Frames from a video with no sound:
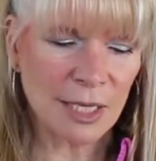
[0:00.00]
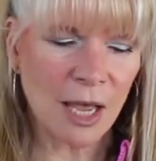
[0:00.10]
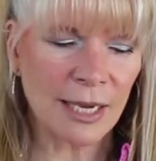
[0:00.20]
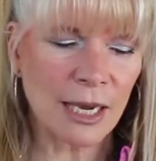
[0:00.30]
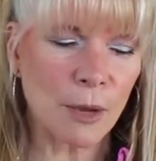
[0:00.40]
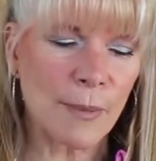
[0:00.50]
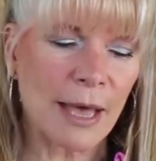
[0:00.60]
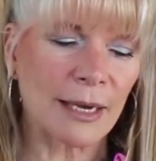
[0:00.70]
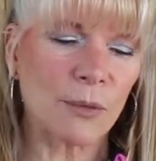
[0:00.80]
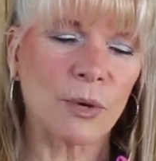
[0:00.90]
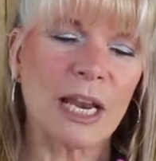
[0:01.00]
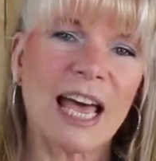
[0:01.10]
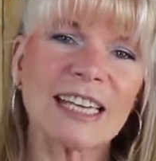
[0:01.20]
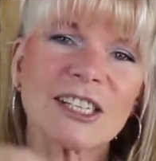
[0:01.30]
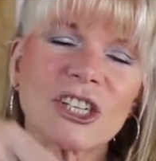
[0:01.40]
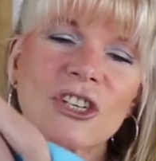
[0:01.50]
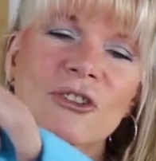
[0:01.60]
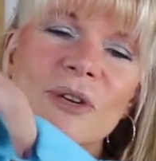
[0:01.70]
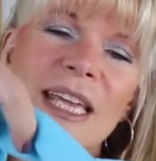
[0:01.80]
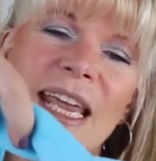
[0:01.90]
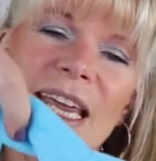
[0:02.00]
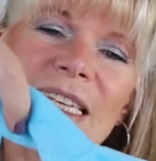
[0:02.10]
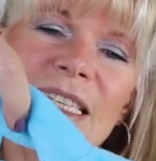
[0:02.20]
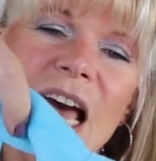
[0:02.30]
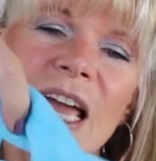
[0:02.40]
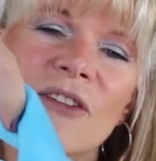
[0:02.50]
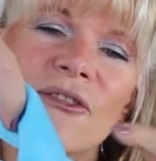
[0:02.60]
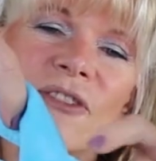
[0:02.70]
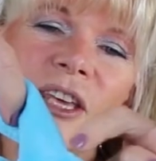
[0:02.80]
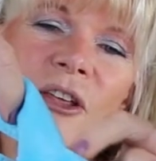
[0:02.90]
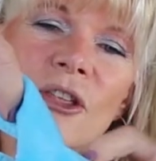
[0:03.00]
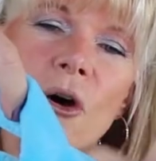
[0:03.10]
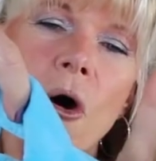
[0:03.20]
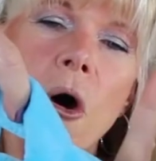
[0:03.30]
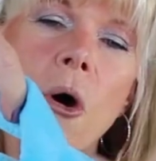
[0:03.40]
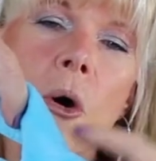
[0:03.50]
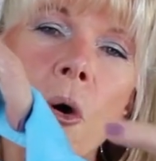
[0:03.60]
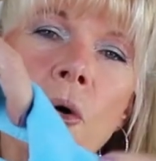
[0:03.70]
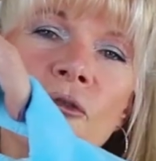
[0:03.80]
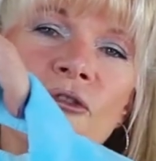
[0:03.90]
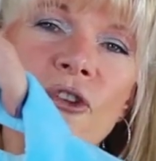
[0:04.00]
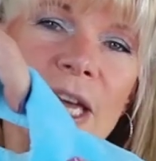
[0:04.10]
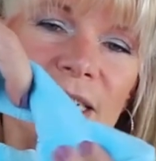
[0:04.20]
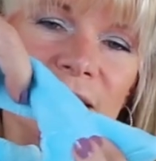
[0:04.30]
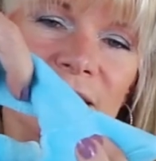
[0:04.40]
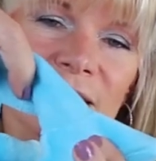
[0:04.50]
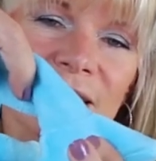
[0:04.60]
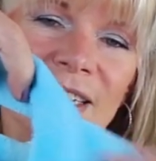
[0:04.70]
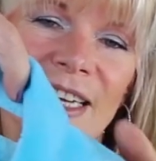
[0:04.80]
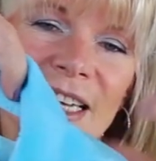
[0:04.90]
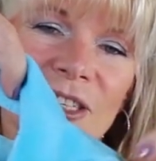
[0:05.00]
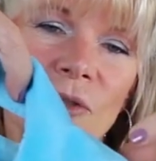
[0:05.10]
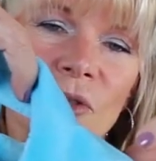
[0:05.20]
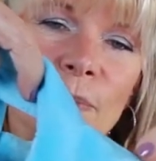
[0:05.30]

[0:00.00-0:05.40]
talking about. And what I do is I fill the whole foot. So